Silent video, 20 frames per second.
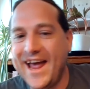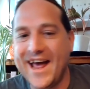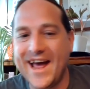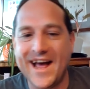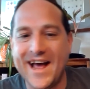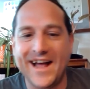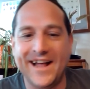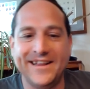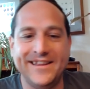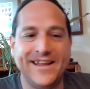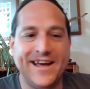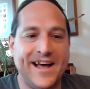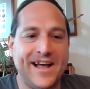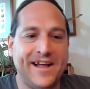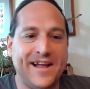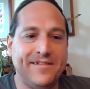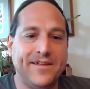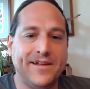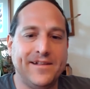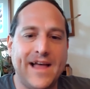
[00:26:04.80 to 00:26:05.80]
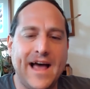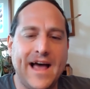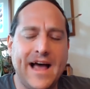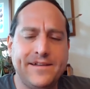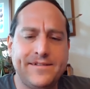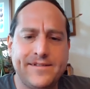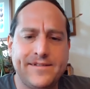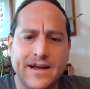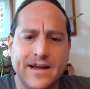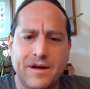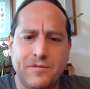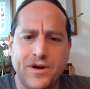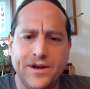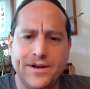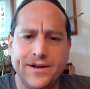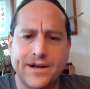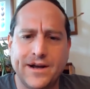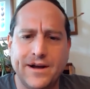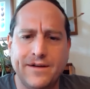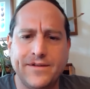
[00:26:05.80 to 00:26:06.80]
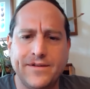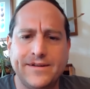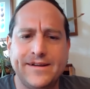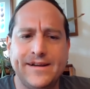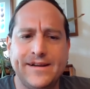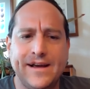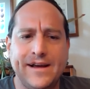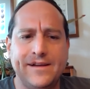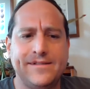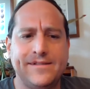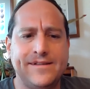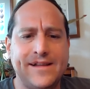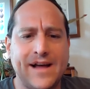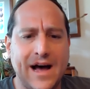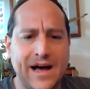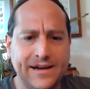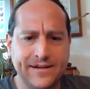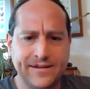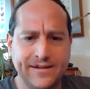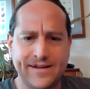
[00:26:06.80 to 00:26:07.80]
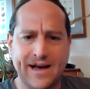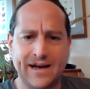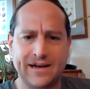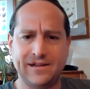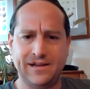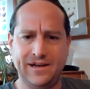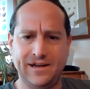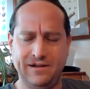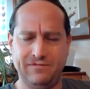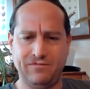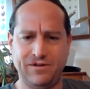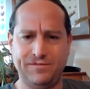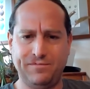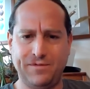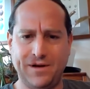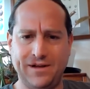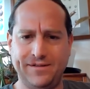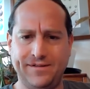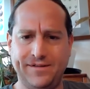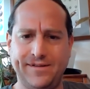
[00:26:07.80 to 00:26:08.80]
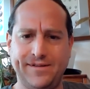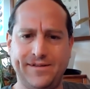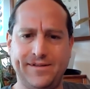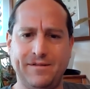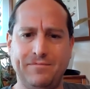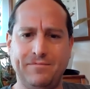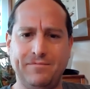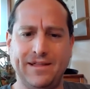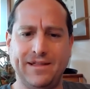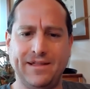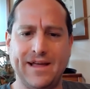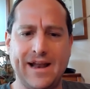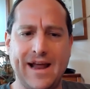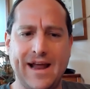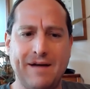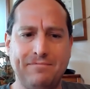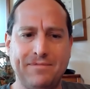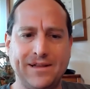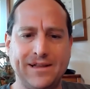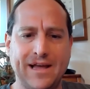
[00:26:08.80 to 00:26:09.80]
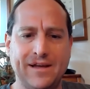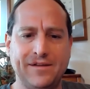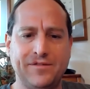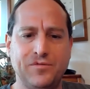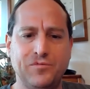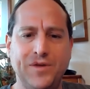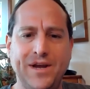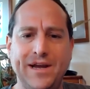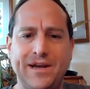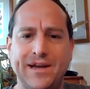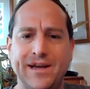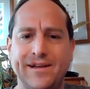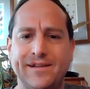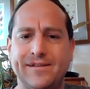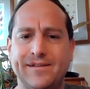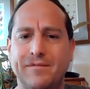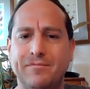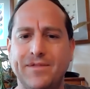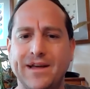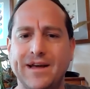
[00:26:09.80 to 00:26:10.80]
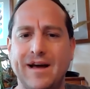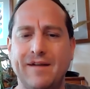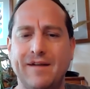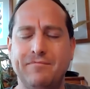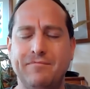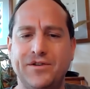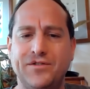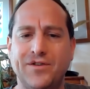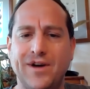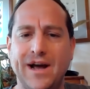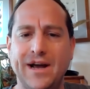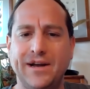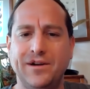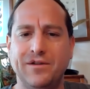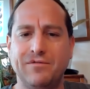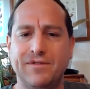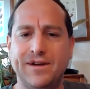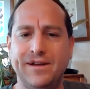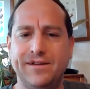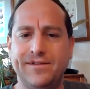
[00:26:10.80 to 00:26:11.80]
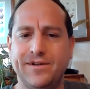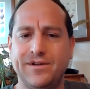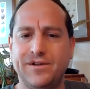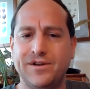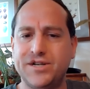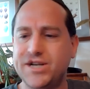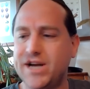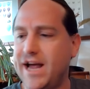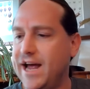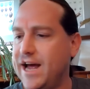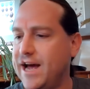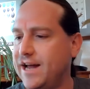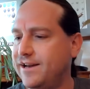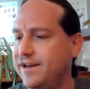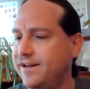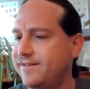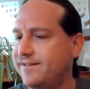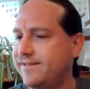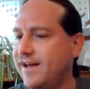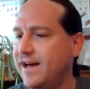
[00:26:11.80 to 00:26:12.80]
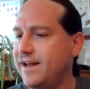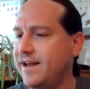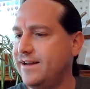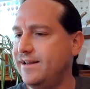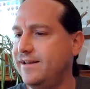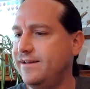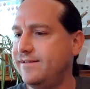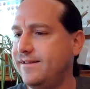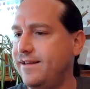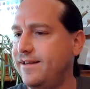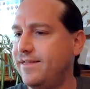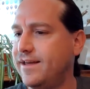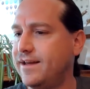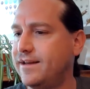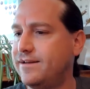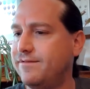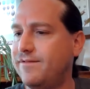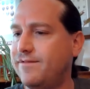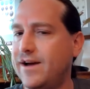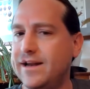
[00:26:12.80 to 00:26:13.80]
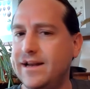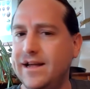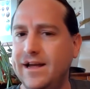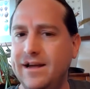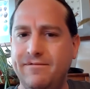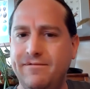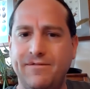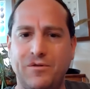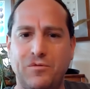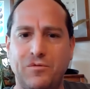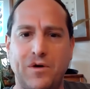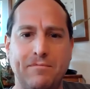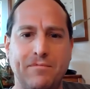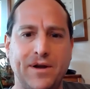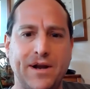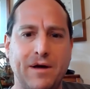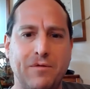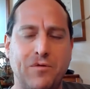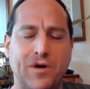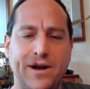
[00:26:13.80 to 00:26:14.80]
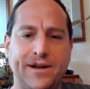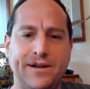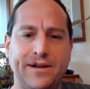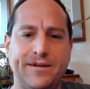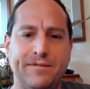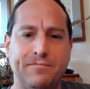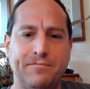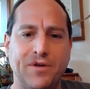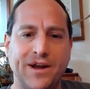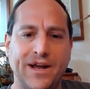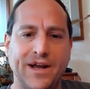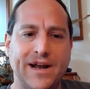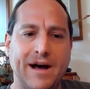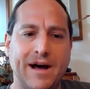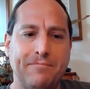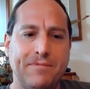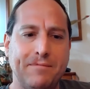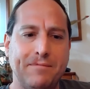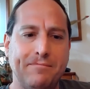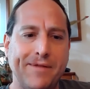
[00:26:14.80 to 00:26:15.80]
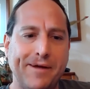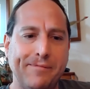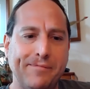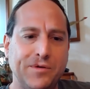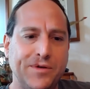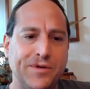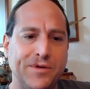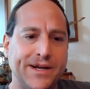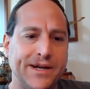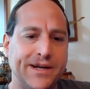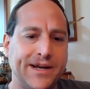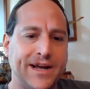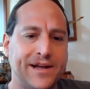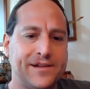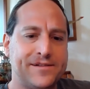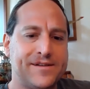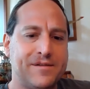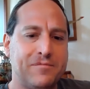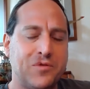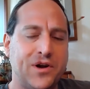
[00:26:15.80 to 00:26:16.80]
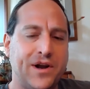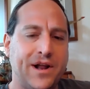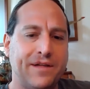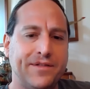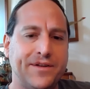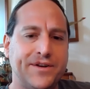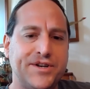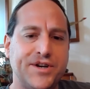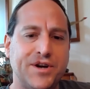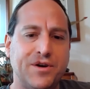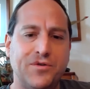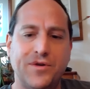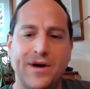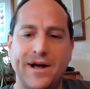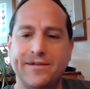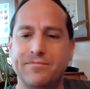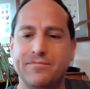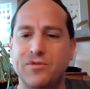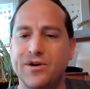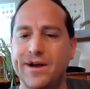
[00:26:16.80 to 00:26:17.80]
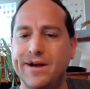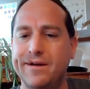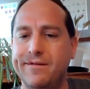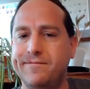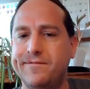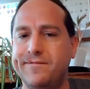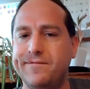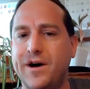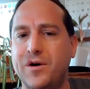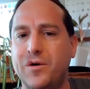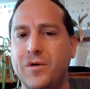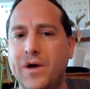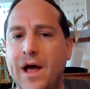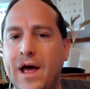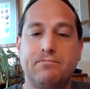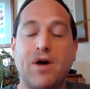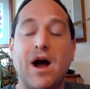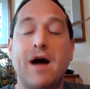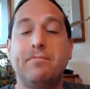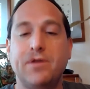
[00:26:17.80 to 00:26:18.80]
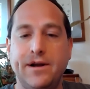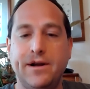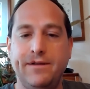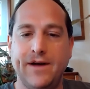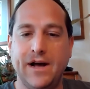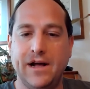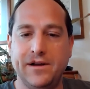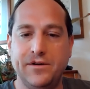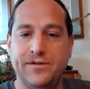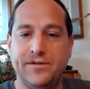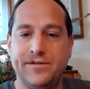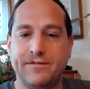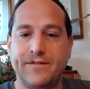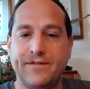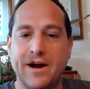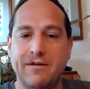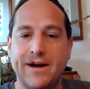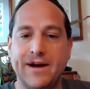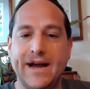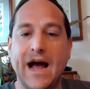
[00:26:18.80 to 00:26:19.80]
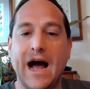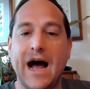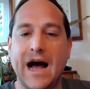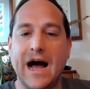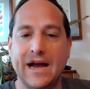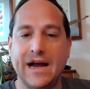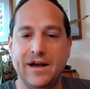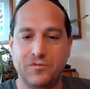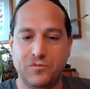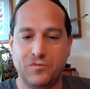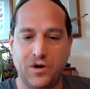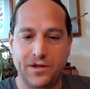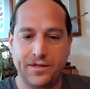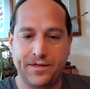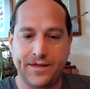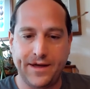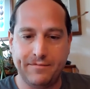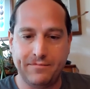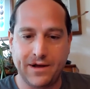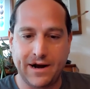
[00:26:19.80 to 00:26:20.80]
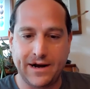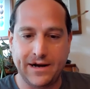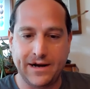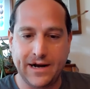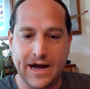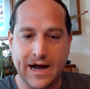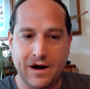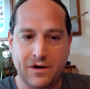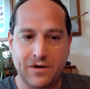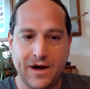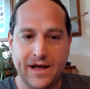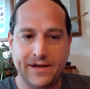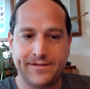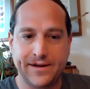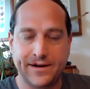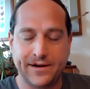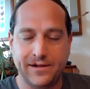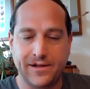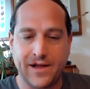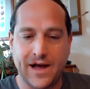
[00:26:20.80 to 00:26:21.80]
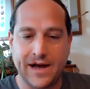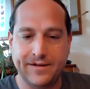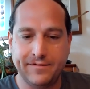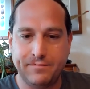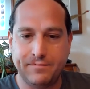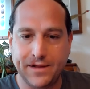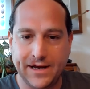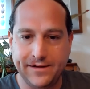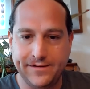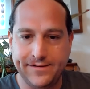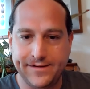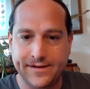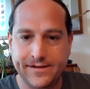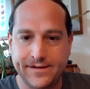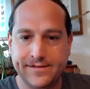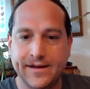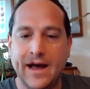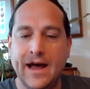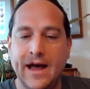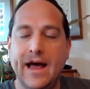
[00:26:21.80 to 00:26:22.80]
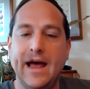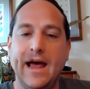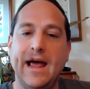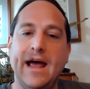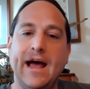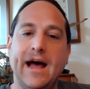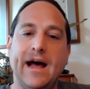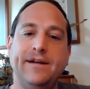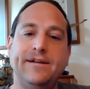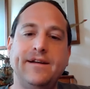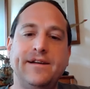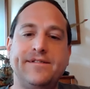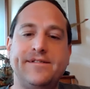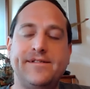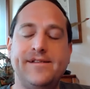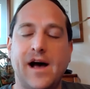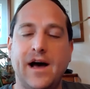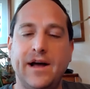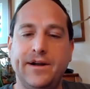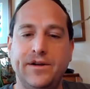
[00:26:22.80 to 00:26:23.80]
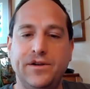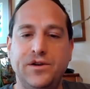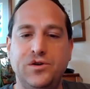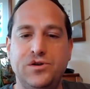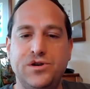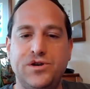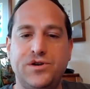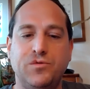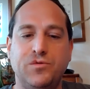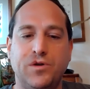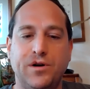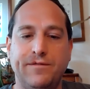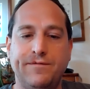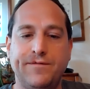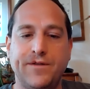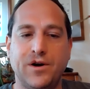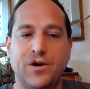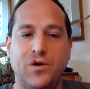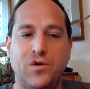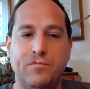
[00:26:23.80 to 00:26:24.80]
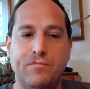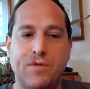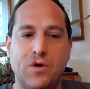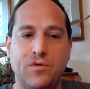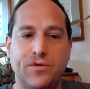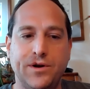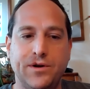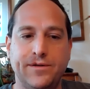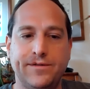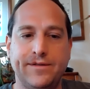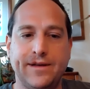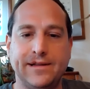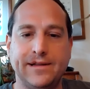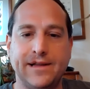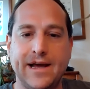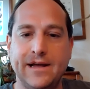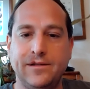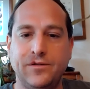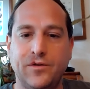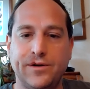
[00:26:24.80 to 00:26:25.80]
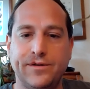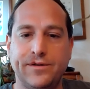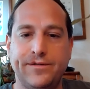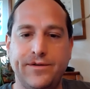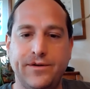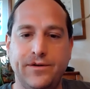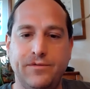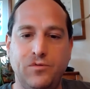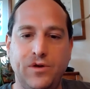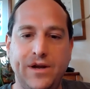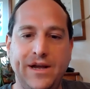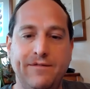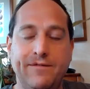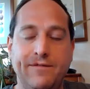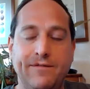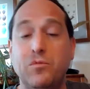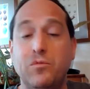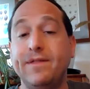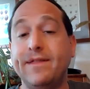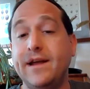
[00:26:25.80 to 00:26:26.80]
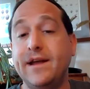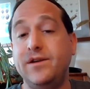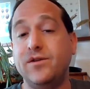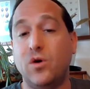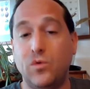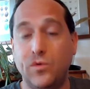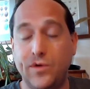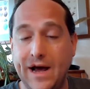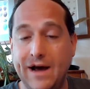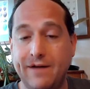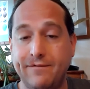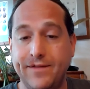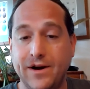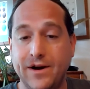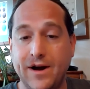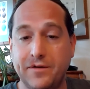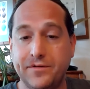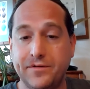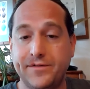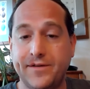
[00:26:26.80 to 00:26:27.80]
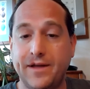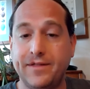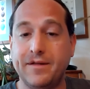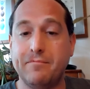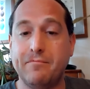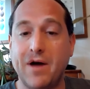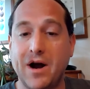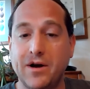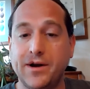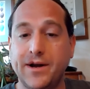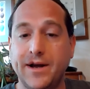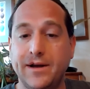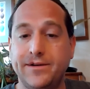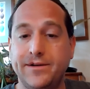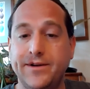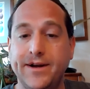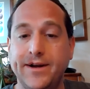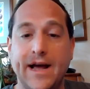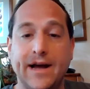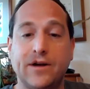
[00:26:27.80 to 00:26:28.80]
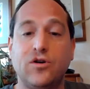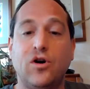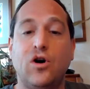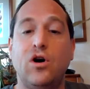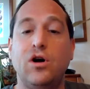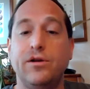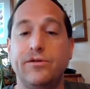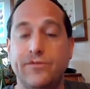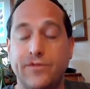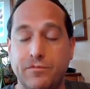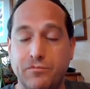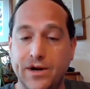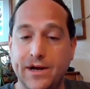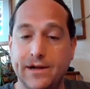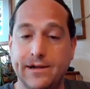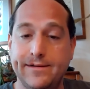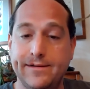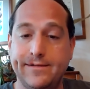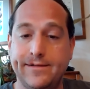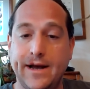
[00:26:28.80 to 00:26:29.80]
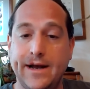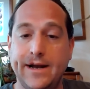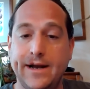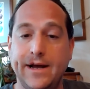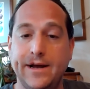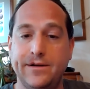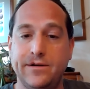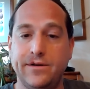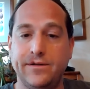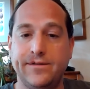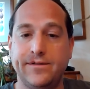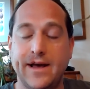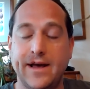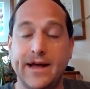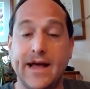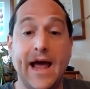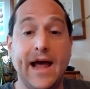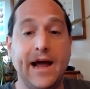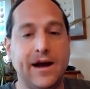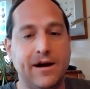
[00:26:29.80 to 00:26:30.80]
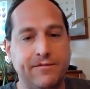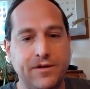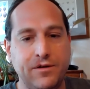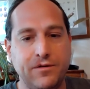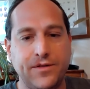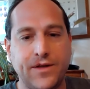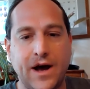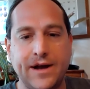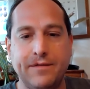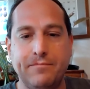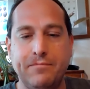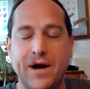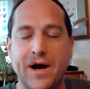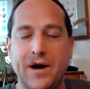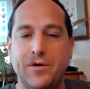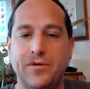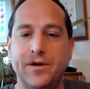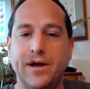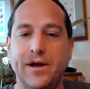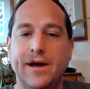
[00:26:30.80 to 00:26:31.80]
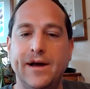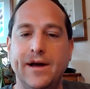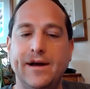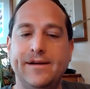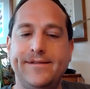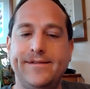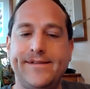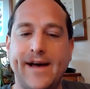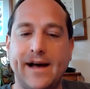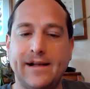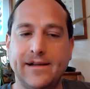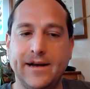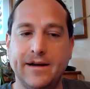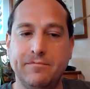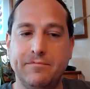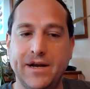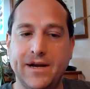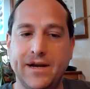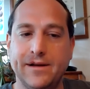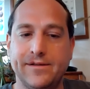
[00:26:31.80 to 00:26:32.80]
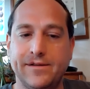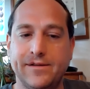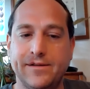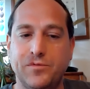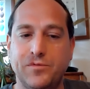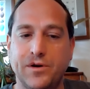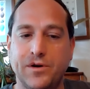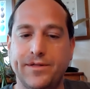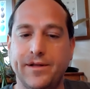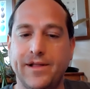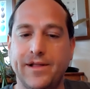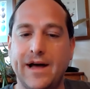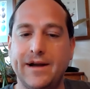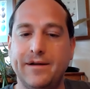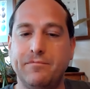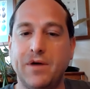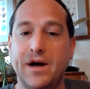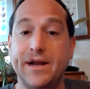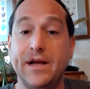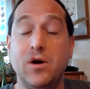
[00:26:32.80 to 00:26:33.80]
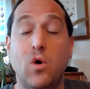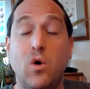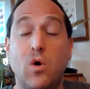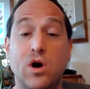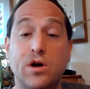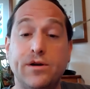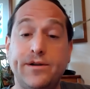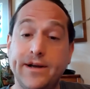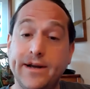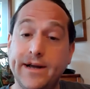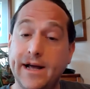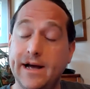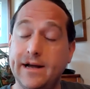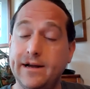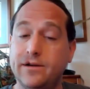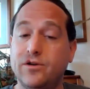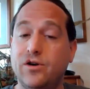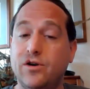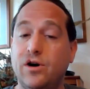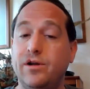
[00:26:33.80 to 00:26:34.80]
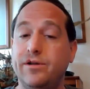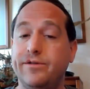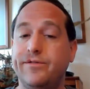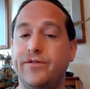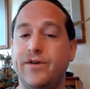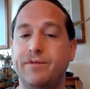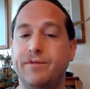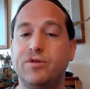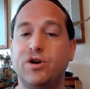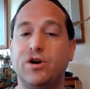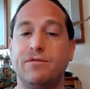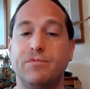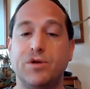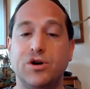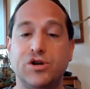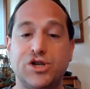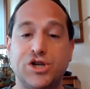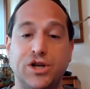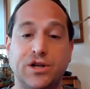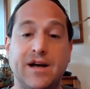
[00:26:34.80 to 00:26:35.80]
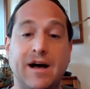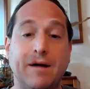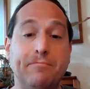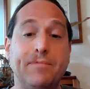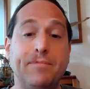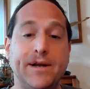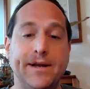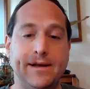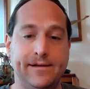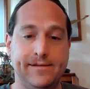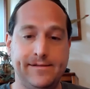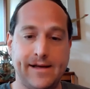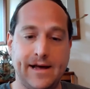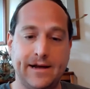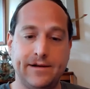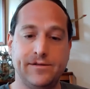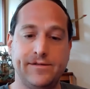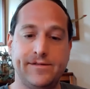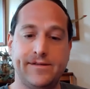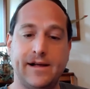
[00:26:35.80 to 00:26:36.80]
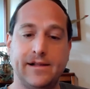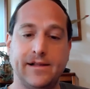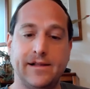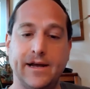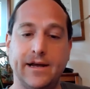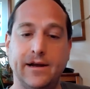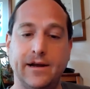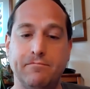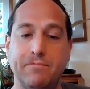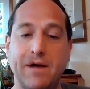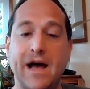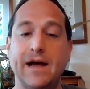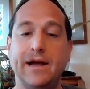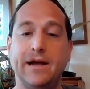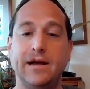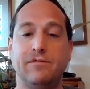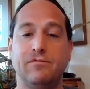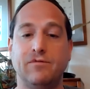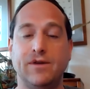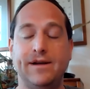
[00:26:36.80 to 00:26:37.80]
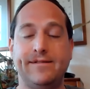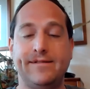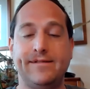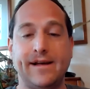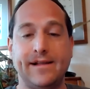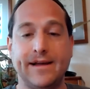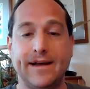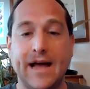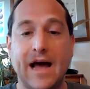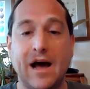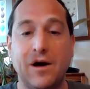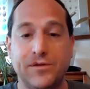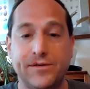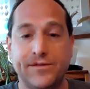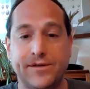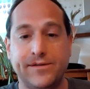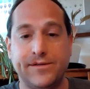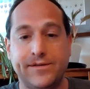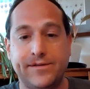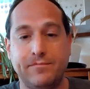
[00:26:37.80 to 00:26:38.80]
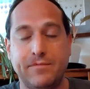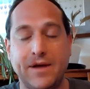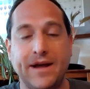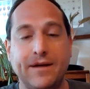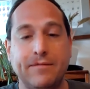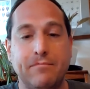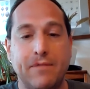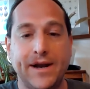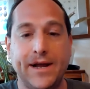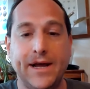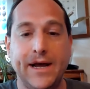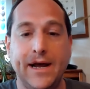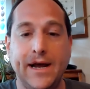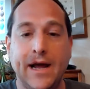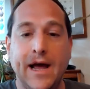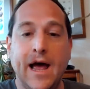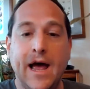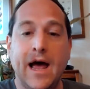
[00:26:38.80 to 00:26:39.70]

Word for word: And then the last thing I wanted to cover today is not exactly in response to something that happened last week. It's something I've been trying to research, and it's not an easy thing to find info on, but I wanted to bring it up, and maybe we can get someone on the show who has more info. Property values are very high in Waltham right now, as in a lot of places, and it's not unusual for homeowners and landlords to, even when they don't have their house on the market, to get calls from real estate agents saying, hey, have you you thought about selling because it's worth a lot of money, or to get calls from commercial companies that are selling, buying and reselling houses to make money.